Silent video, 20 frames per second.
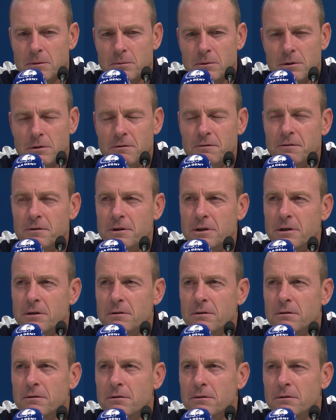will not
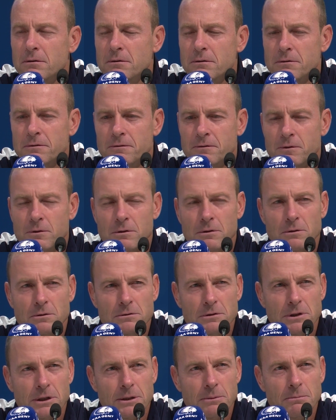forget for a
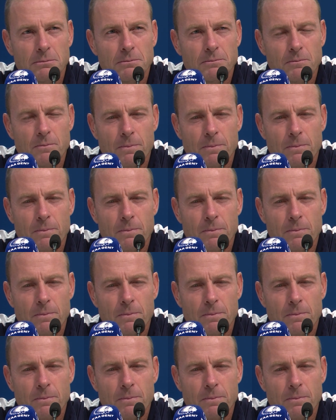long time.